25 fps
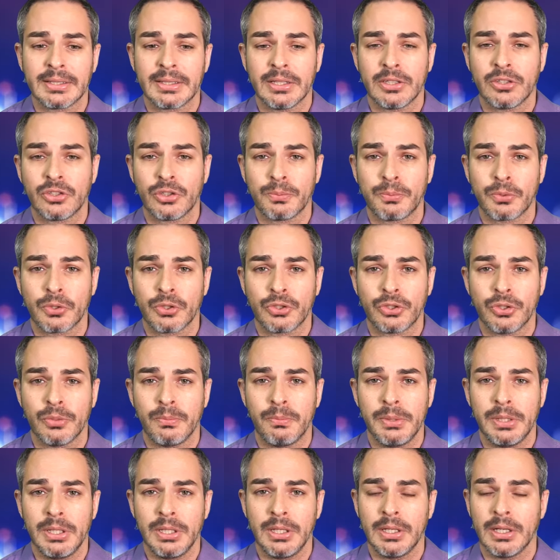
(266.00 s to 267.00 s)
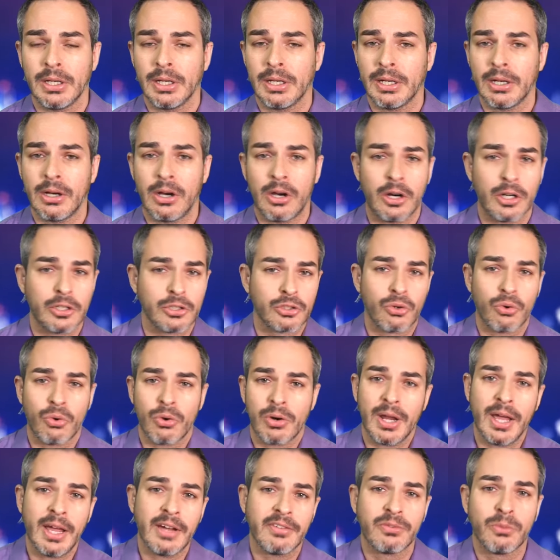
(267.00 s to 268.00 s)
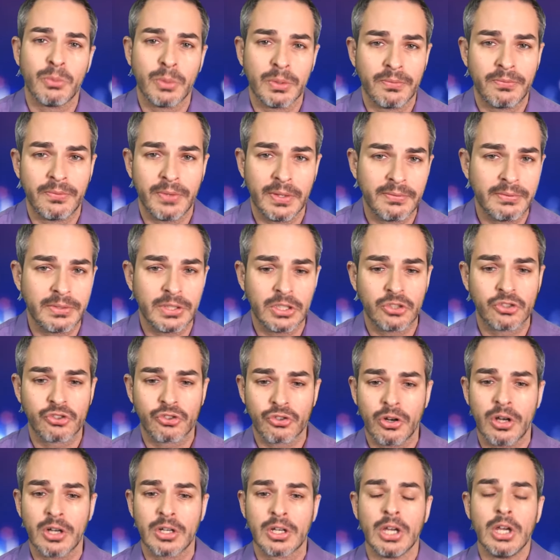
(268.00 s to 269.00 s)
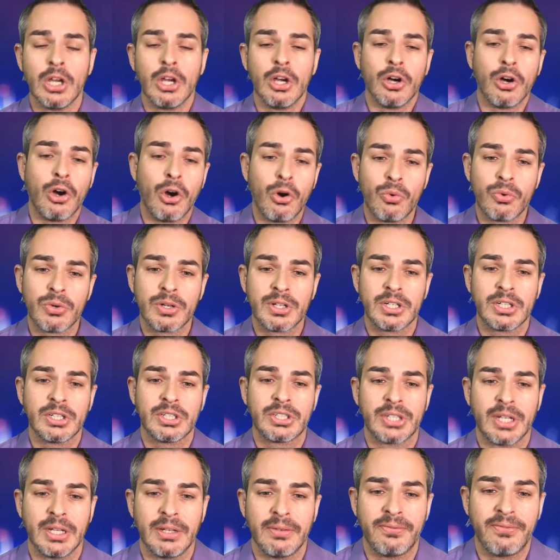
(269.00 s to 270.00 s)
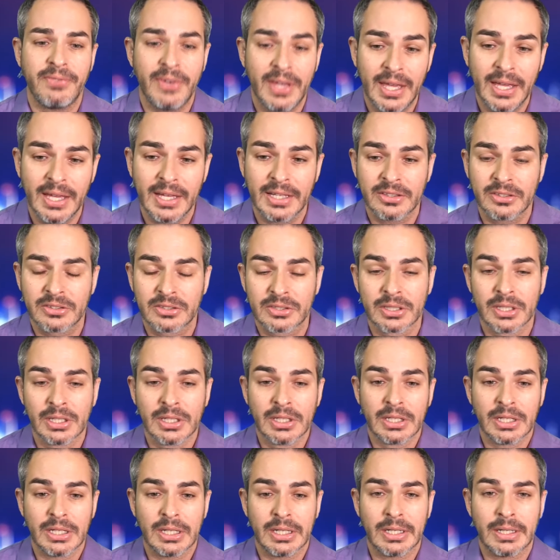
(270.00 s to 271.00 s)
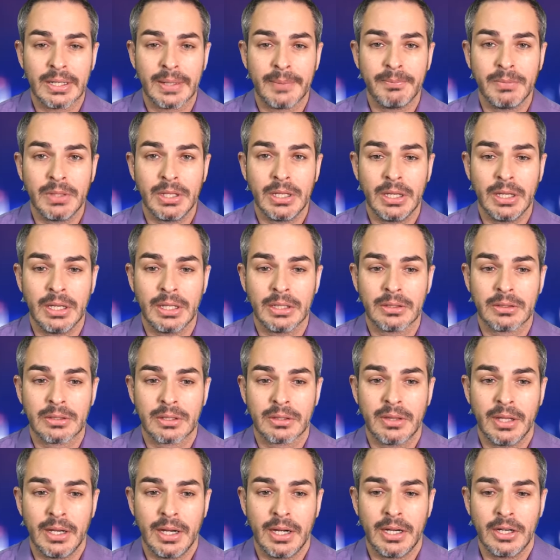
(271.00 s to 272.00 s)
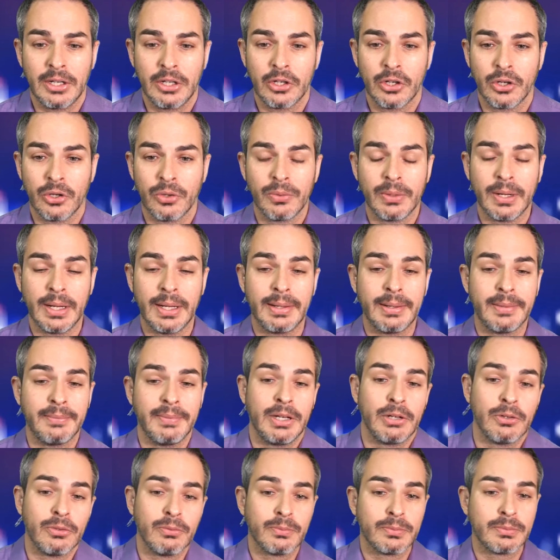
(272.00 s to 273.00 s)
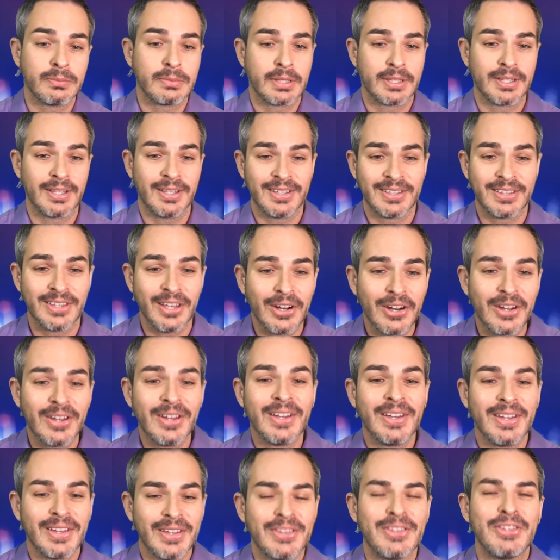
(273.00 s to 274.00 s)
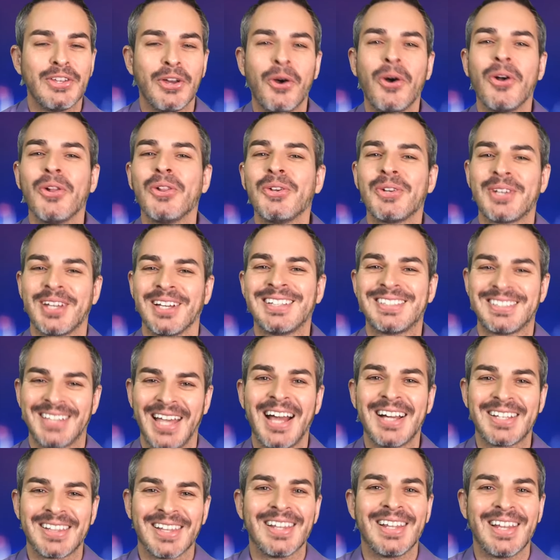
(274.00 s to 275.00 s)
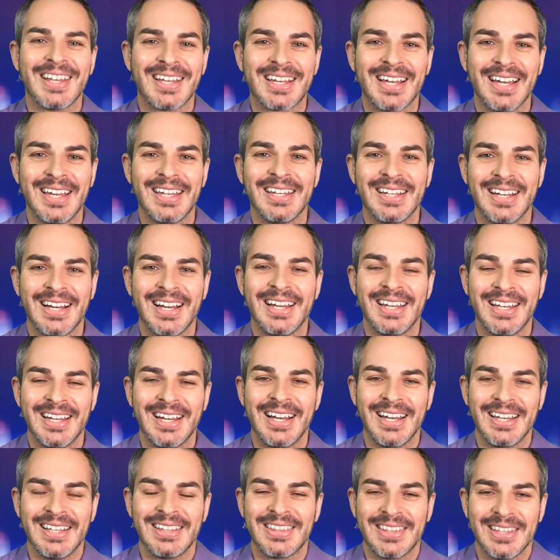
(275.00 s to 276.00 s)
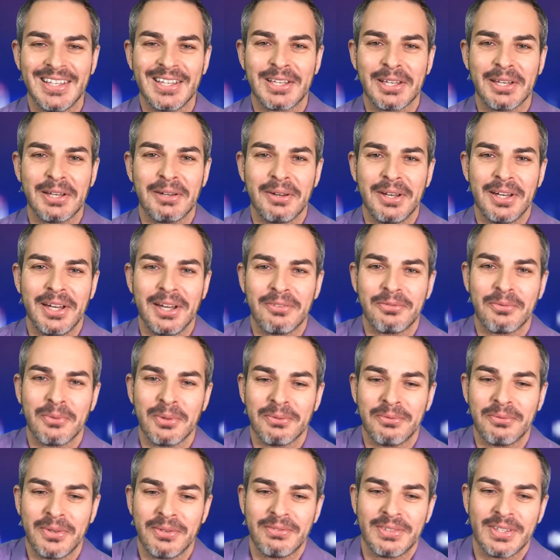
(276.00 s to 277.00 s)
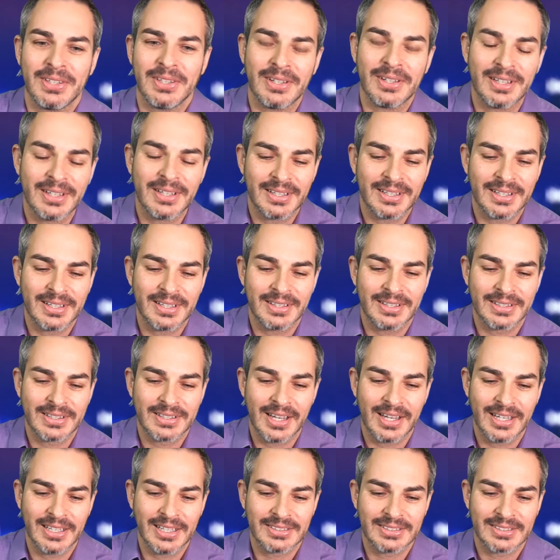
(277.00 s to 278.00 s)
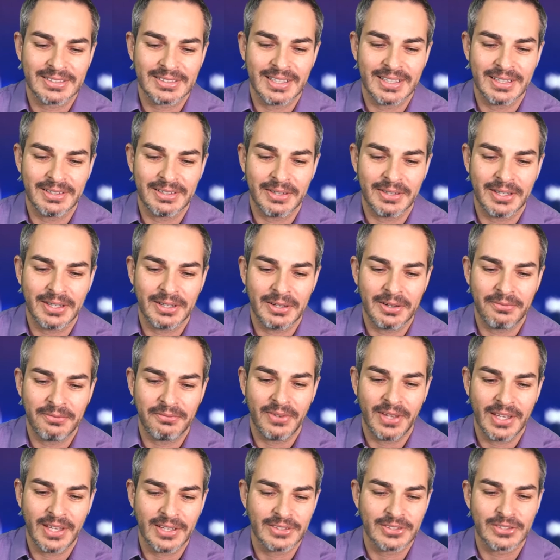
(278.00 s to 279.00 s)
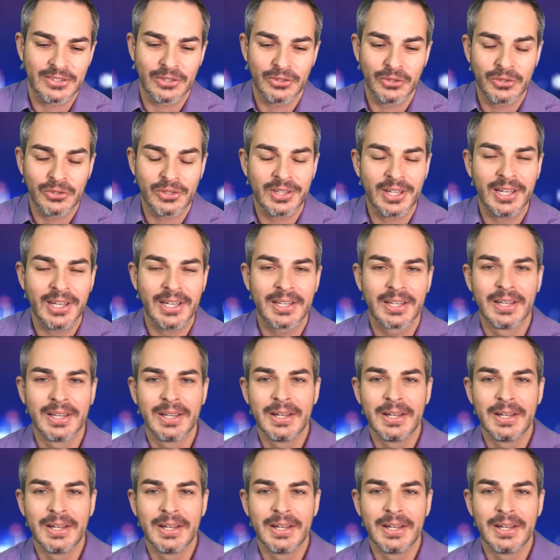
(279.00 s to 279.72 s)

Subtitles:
they're supposed to be hardcore F-150 truck owners and fans. And they're, you know, now they all look exactly like I think F-150 guys, fans look like.